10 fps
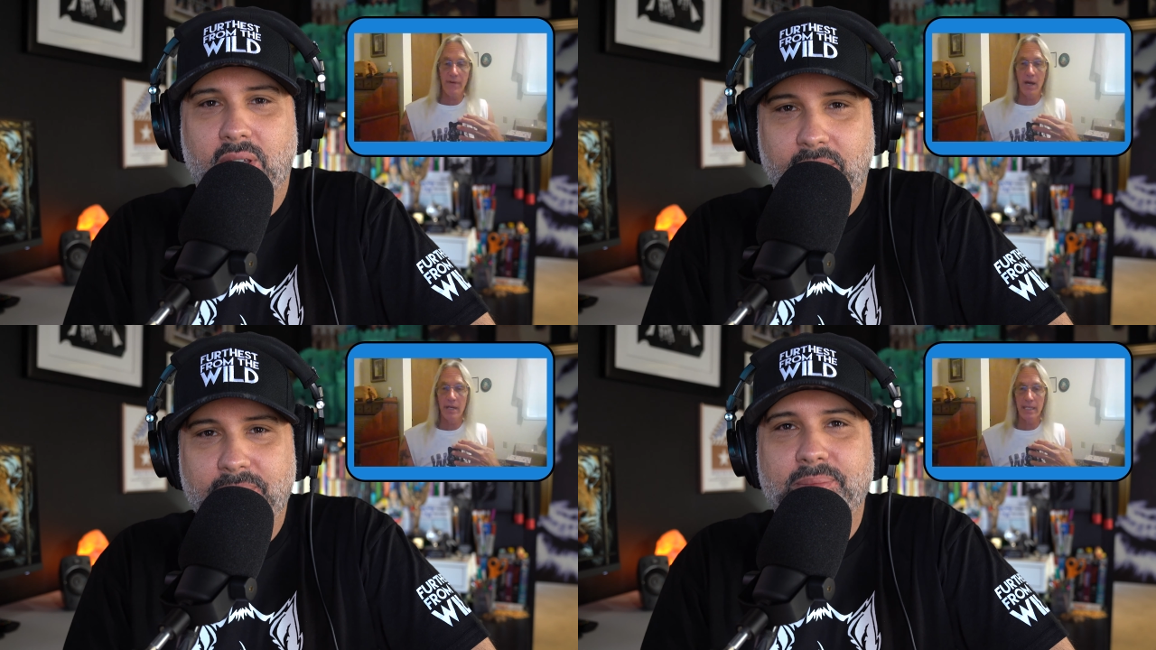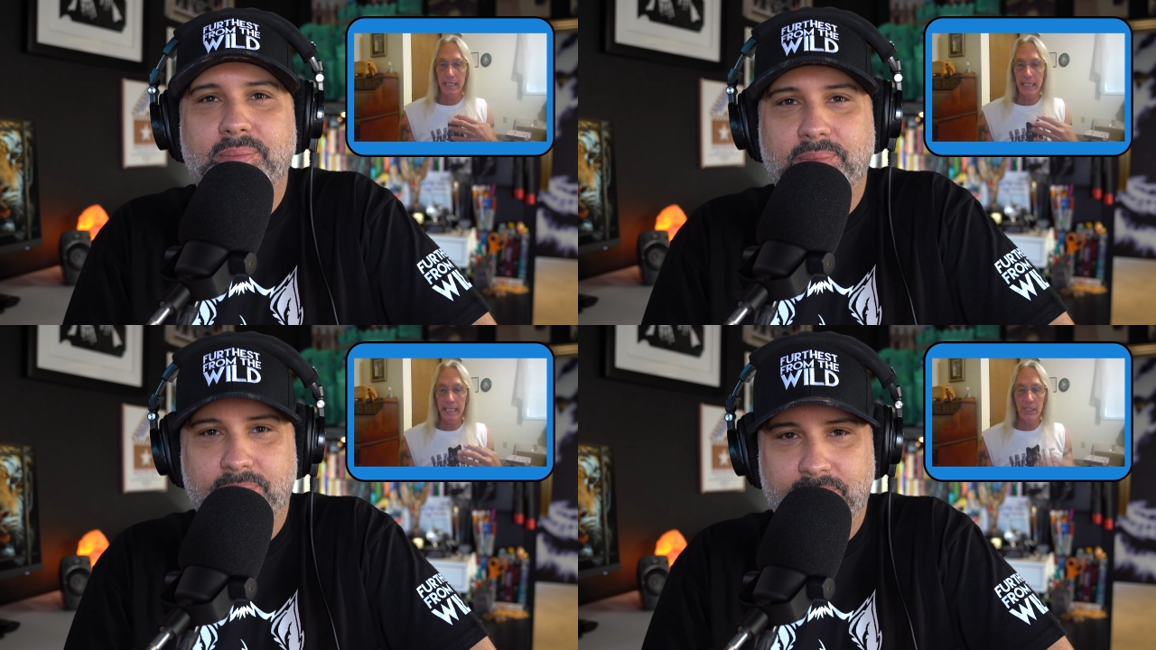Speaker 1: on and
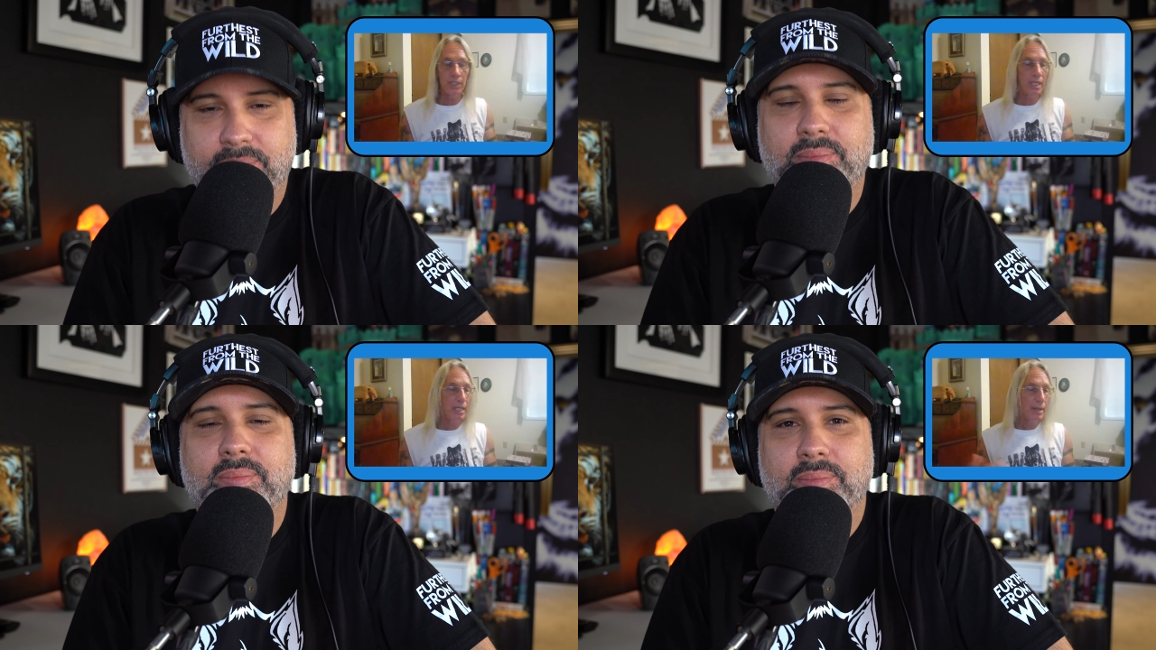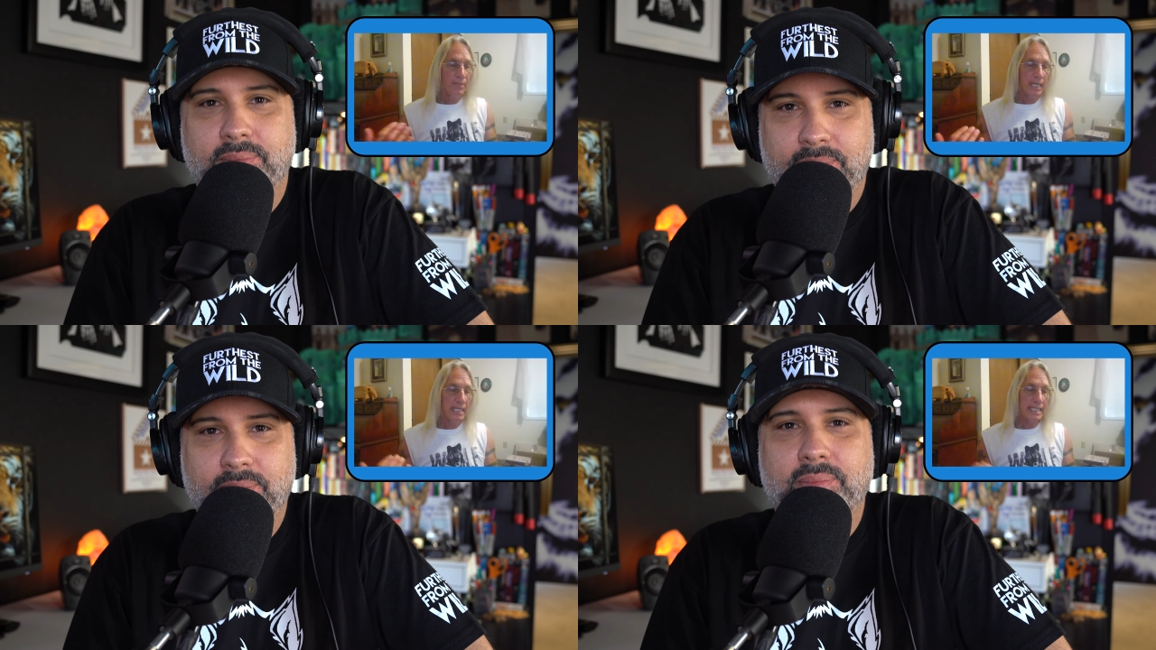leash,
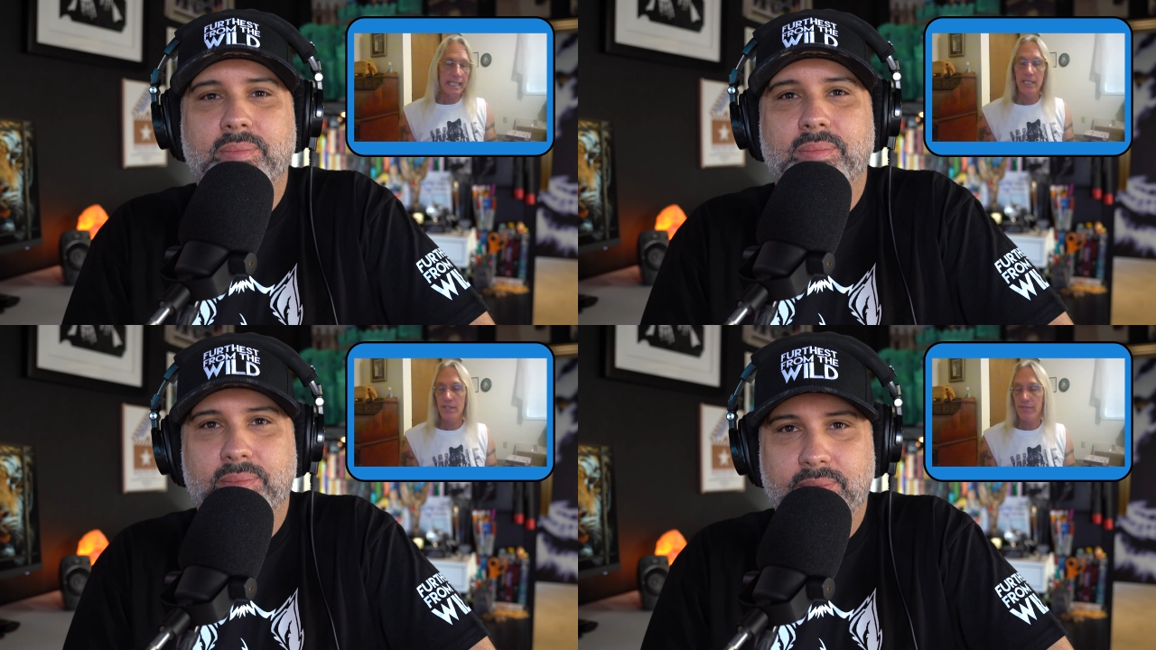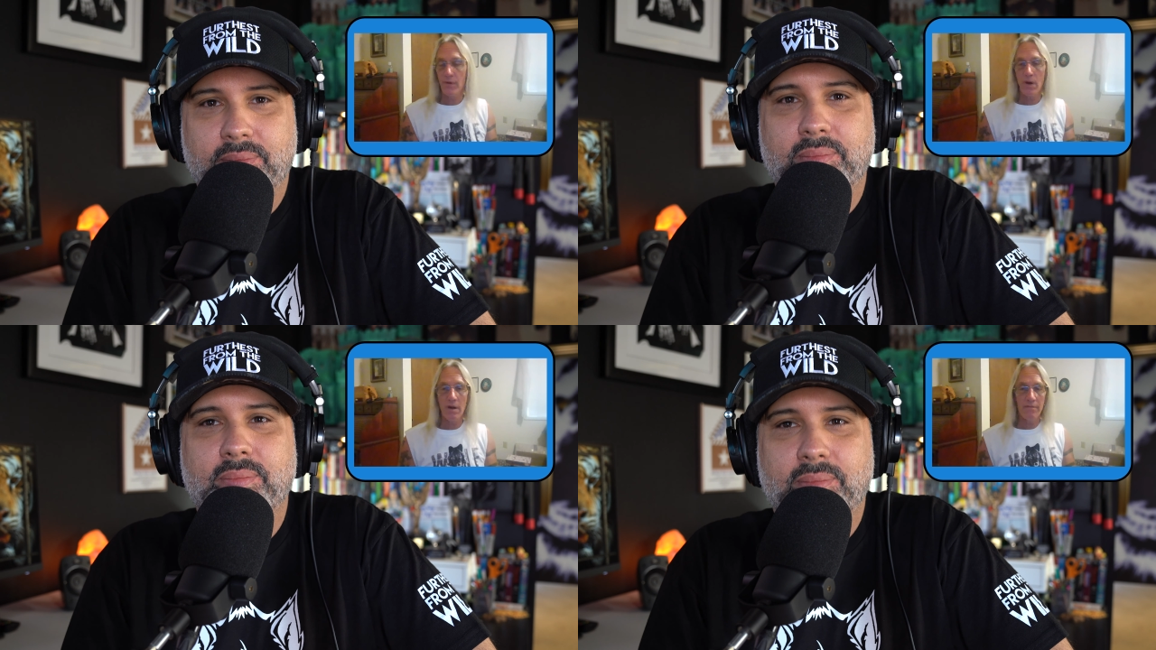it's easy
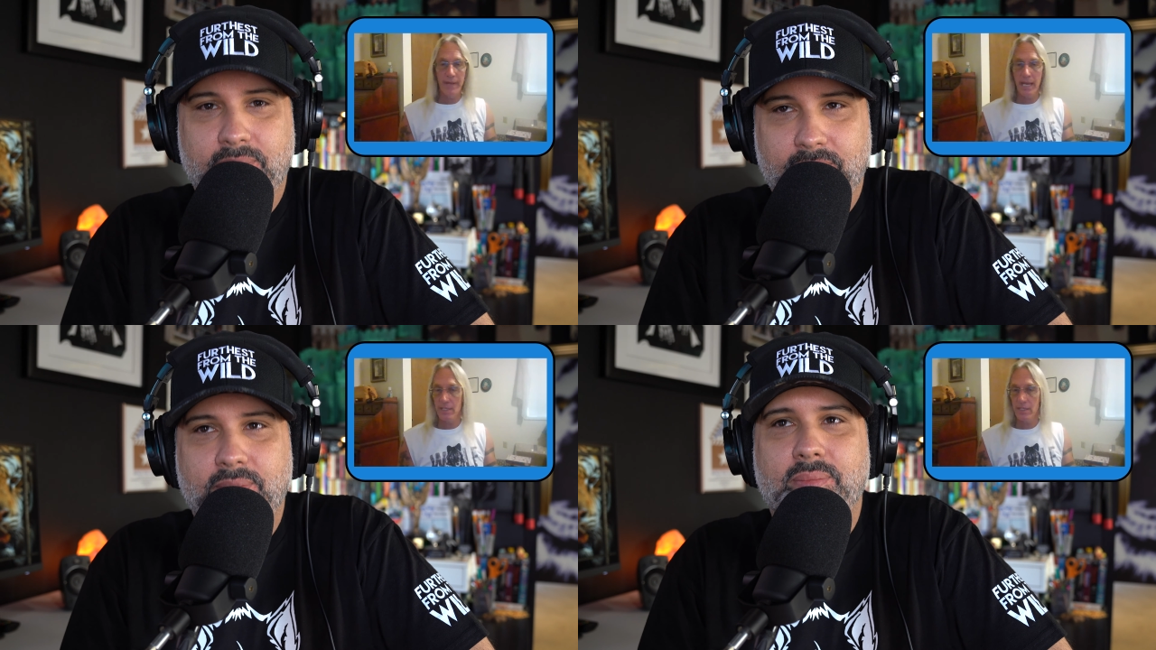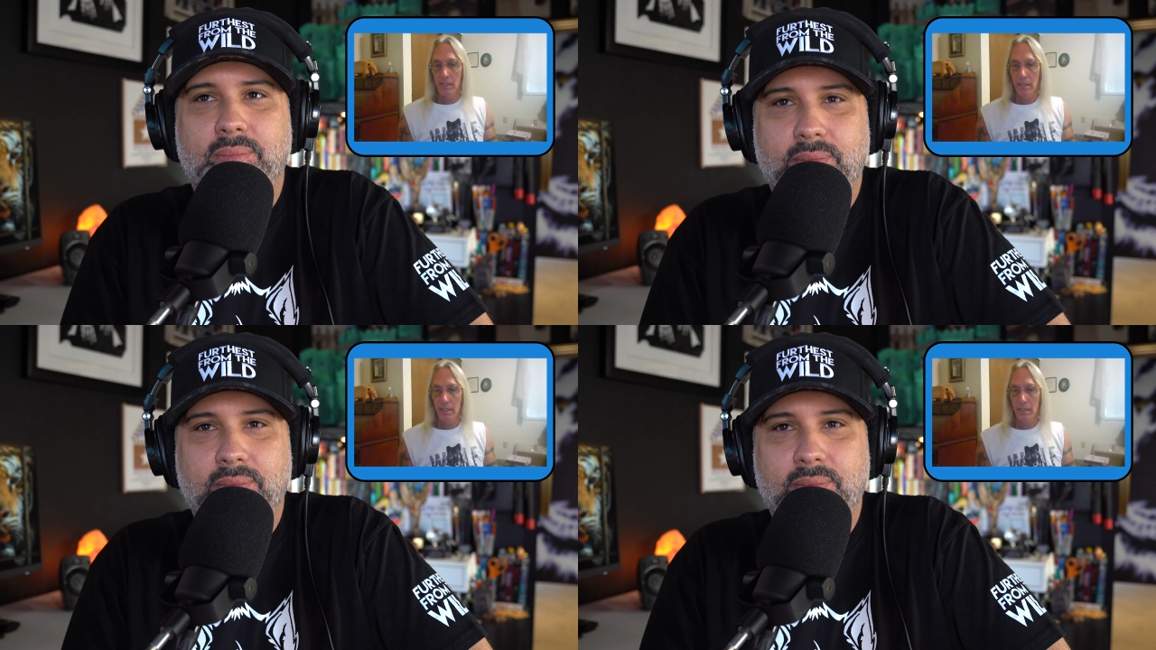for our vet